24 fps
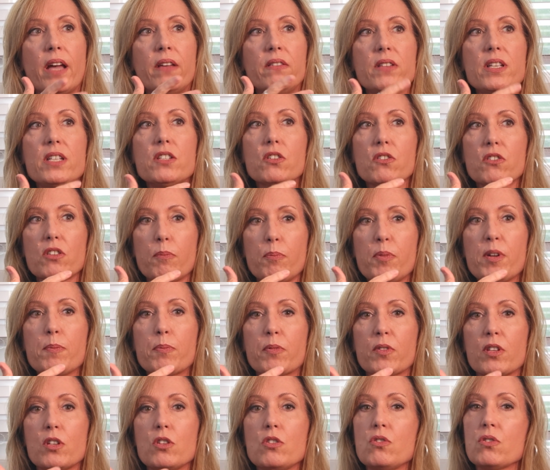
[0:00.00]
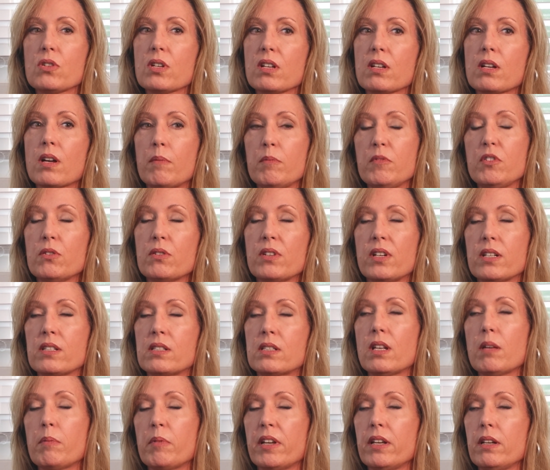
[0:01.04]
And these are the people that you can come to an
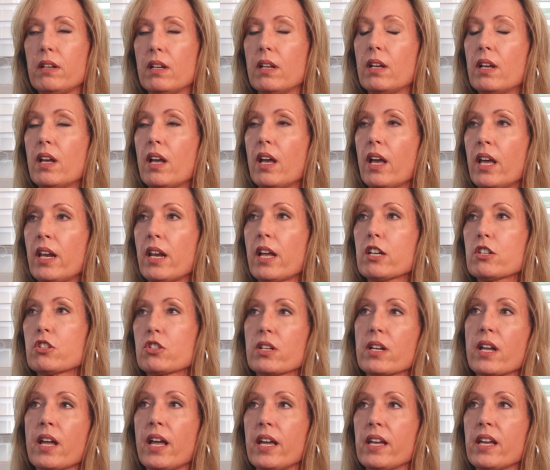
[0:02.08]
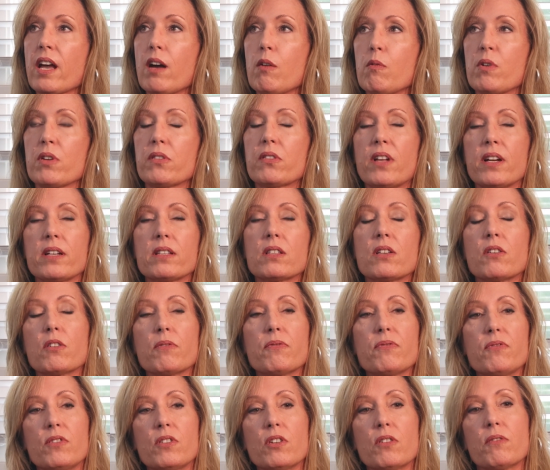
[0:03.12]
exhibit and actually hang out with, like
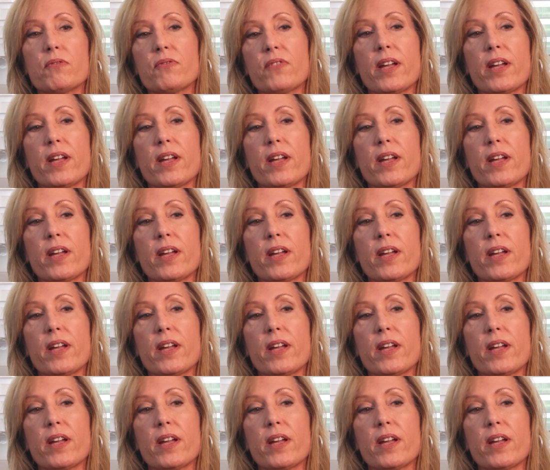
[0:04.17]
their